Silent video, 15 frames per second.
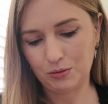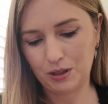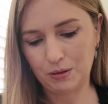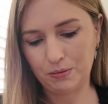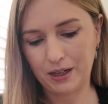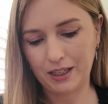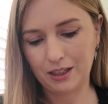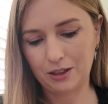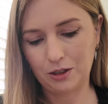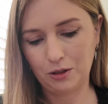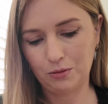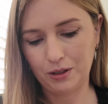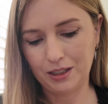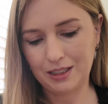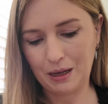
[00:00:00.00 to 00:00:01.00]
want to buy the
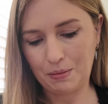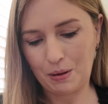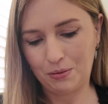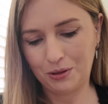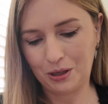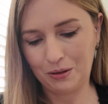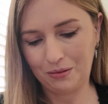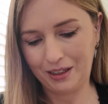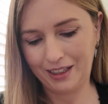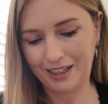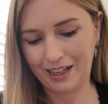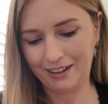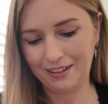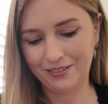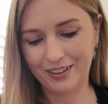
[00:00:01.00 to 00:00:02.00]
cute ones that people don't really
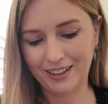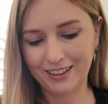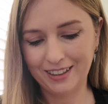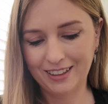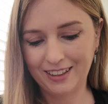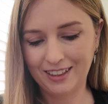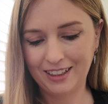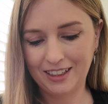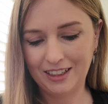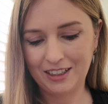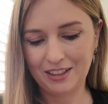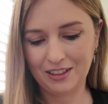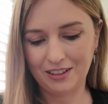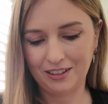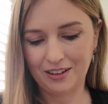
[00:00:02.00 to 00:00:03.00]
care about.
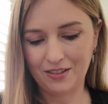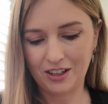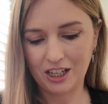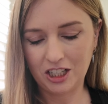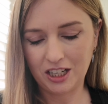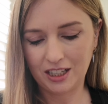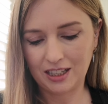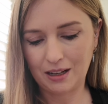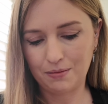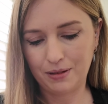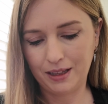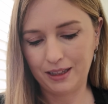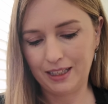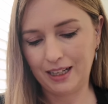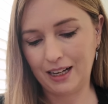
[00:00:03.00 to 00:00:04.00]
So I'm going to check that
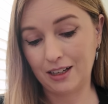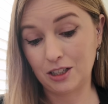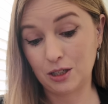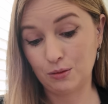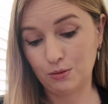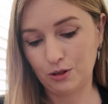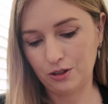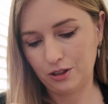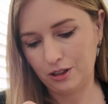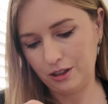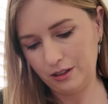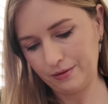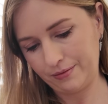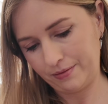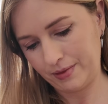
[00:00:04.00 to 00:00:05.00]
out
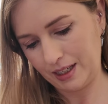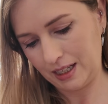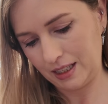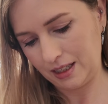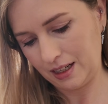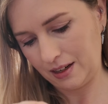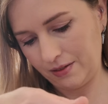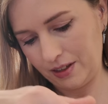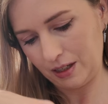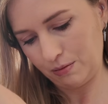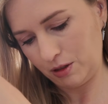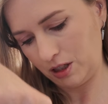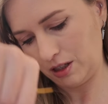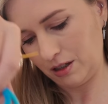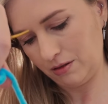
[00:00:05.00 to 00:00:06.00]
tomorrow. I then have
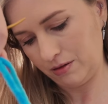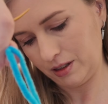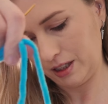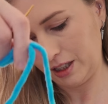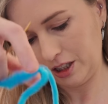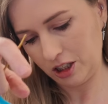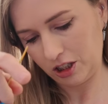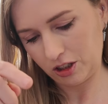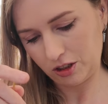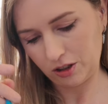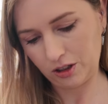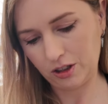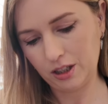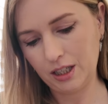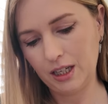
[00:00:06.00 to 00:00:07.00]
yum cha for lunch.
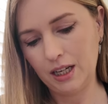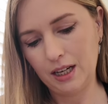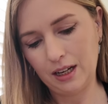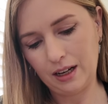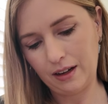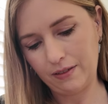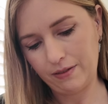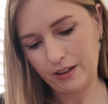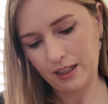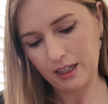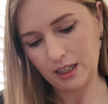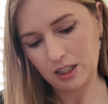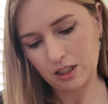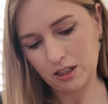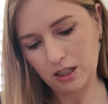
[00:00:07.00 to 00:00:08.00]
So I feel
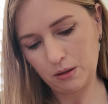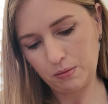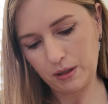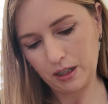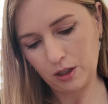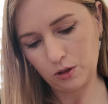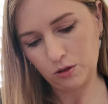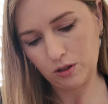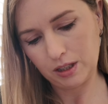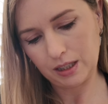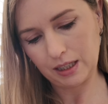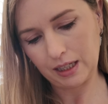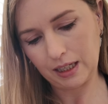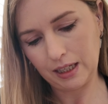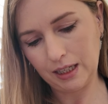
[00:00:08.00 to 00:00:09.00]
like it's going to be a good
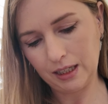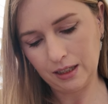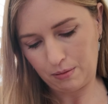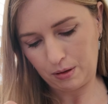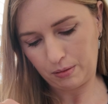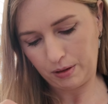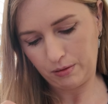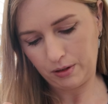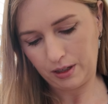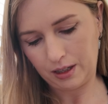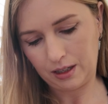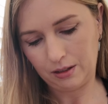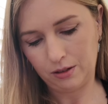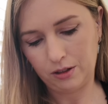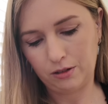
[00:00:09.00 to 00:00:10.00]
day. I probably won't
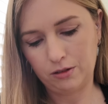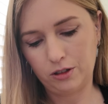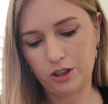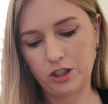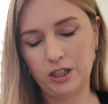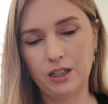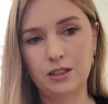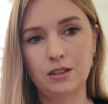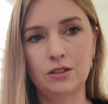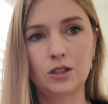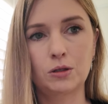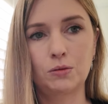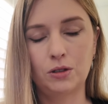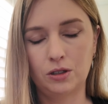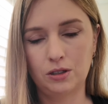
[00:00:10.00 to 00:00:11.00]
get a lot of crochet done,
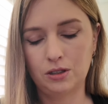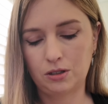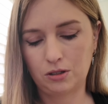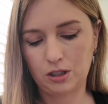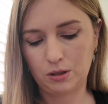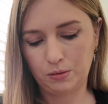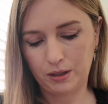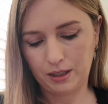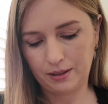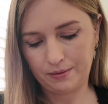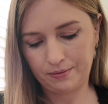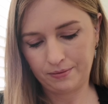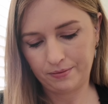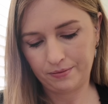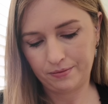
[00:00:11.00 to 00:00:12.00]
to be honest, because I'll be
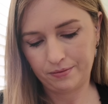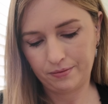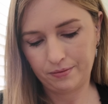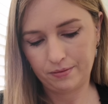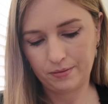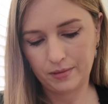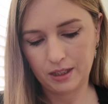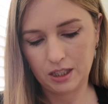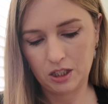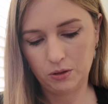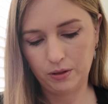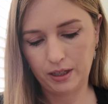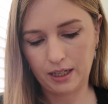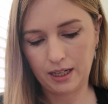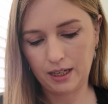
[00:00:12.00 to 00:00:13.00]

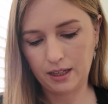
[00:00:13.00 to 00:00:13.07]
doing